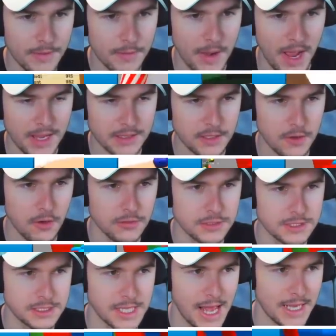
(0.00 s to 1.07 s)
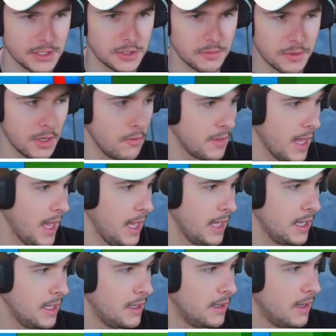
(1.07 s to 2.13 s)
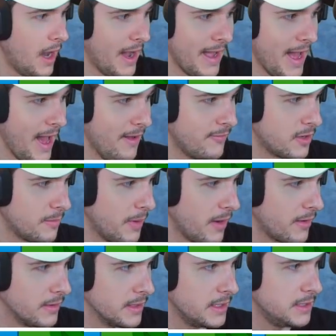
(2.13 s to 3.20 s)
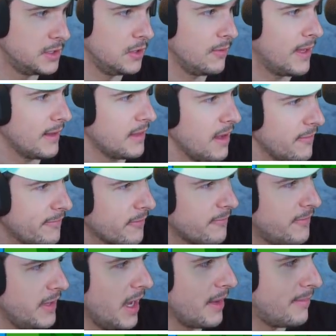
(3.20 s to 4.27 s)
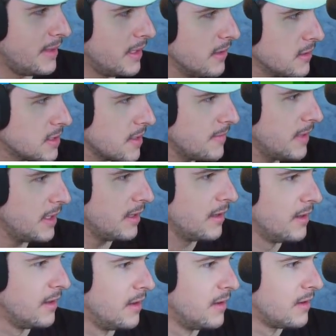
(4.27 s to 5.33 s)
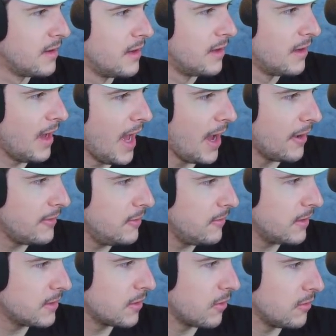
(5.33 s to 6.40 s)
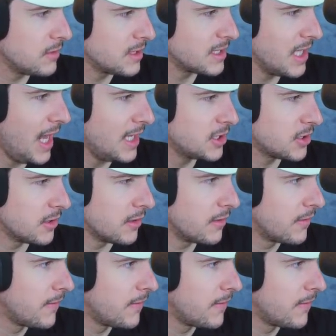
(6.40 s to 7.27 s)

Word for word: buying the golden slasher, but okay. I have it apparently. Do you get that from VIP or something? How do you get the golden slasher?